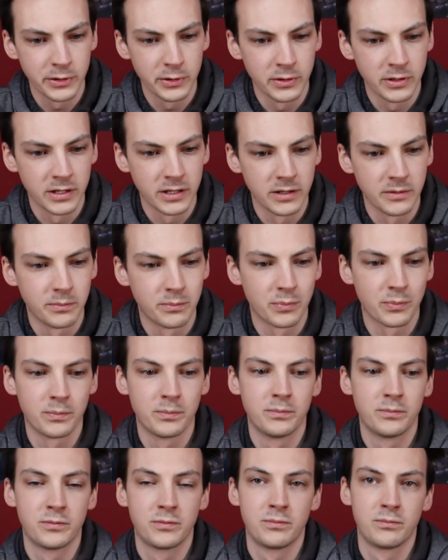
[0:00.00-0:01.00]
gonna do a
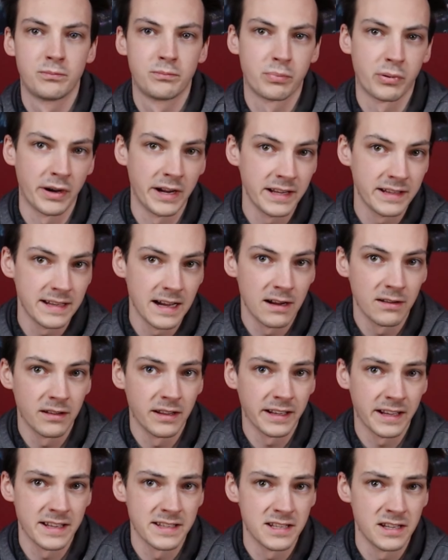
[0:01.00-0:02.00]
breakdown,
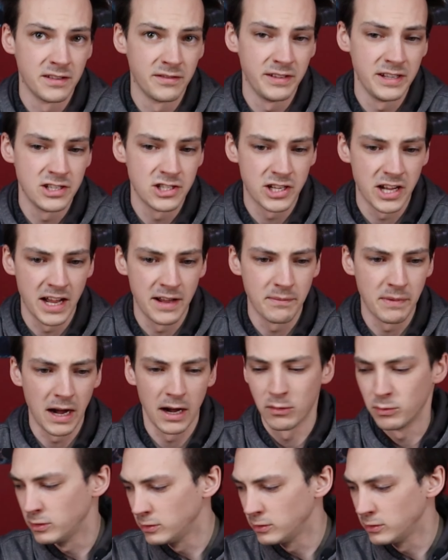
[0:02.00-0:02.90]
like I said, of each game. I